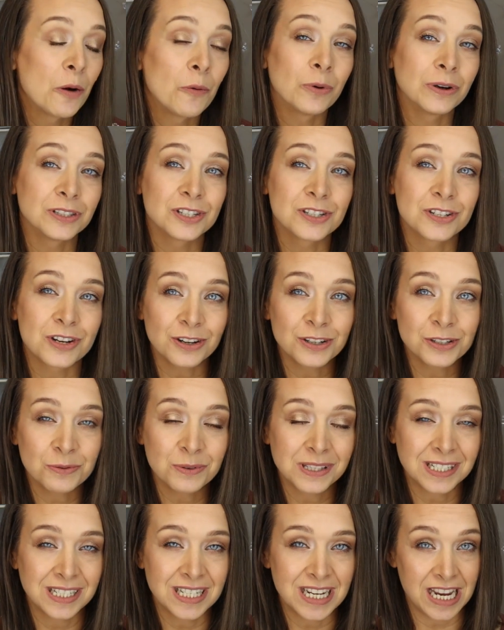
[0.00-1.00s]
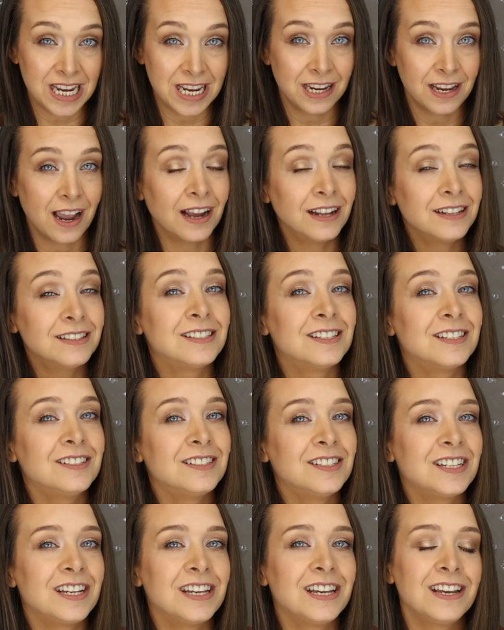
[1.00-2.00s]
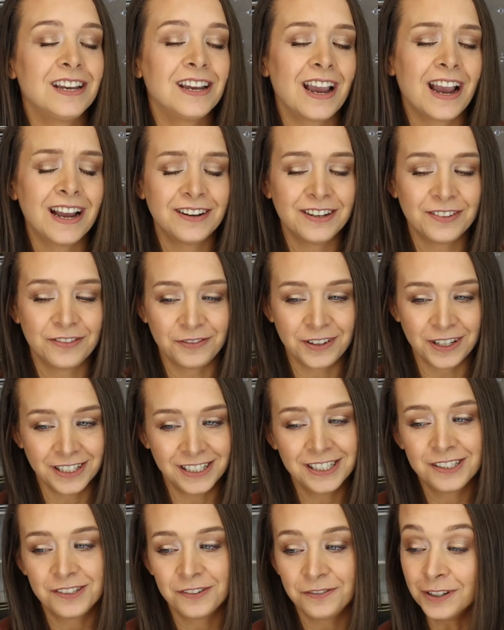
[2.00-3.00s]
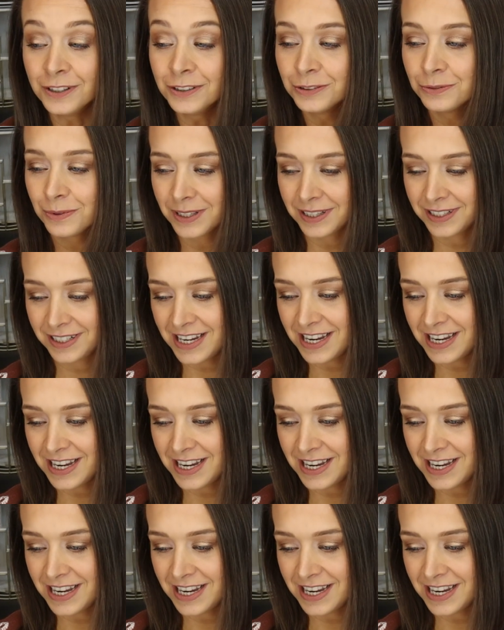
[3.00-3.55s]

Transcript: what starts with T, ends in T, and is filled with